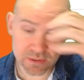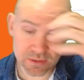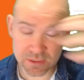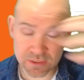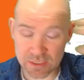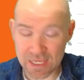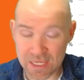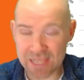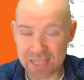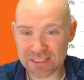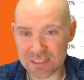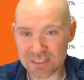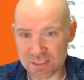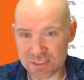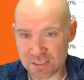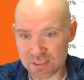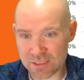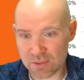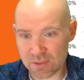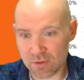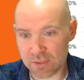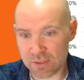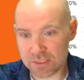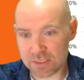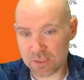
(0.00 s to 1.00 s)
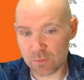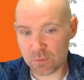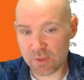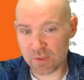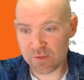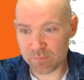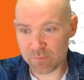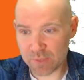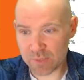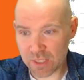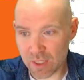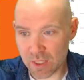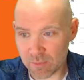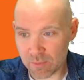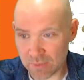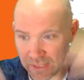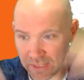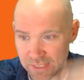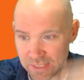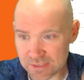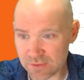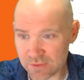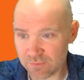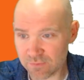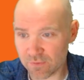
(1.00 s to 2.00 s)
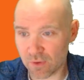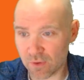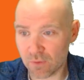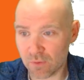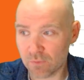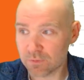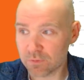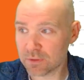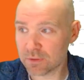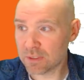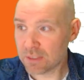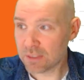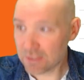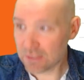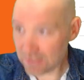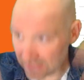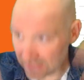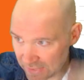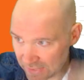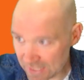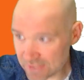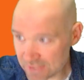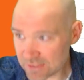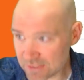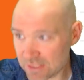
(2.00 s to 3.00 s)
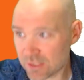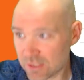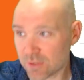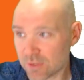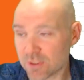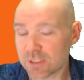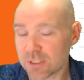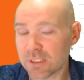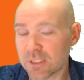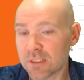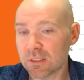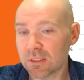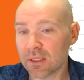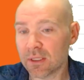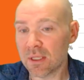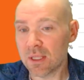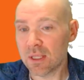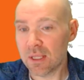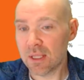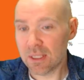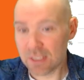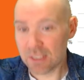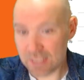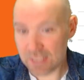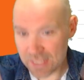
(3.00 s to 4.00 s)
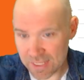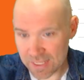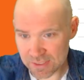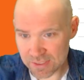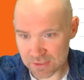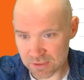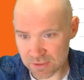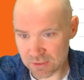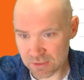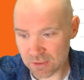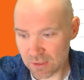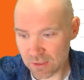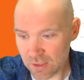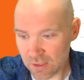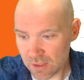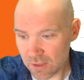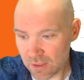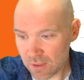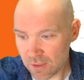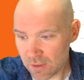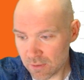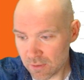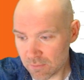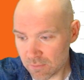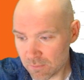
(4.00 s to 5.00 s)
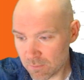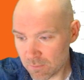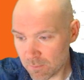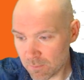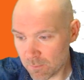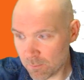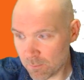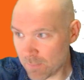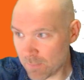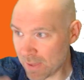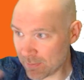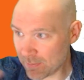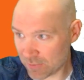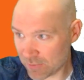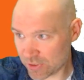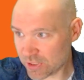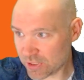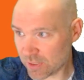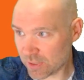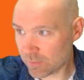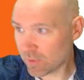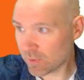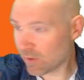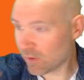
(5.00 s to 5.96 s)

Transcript: a, as a society we have become less involved, less interested, less membership